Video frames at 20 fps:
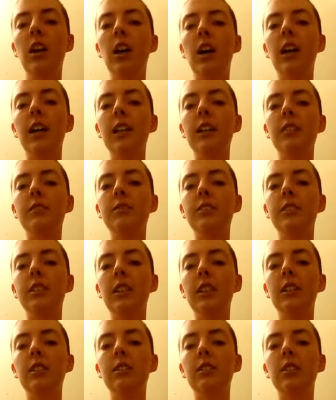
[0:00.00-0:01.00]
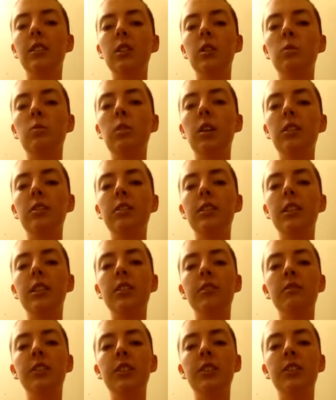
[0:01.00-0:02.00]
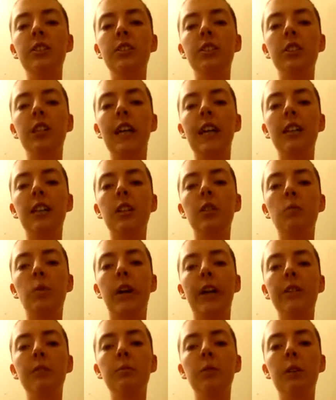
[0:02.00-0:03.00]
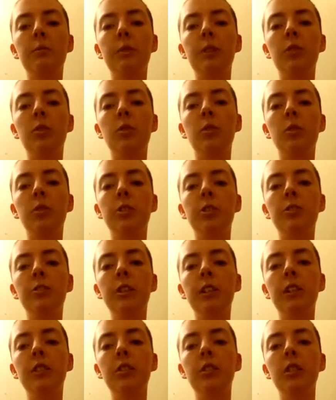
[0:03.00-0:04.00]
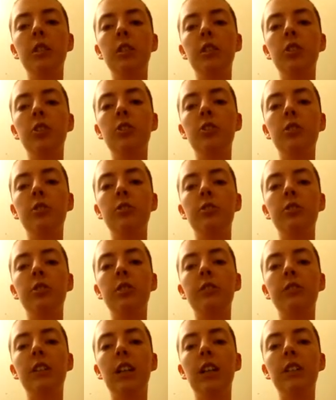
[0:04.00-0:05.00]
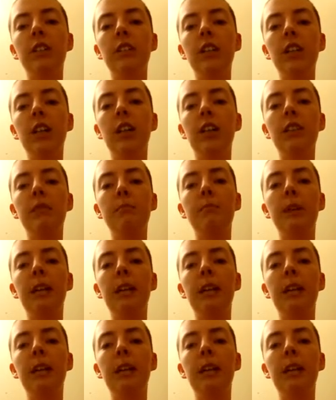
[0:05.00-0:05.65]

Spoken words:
I have seen wealthy, aristocratic white women ordering children of color on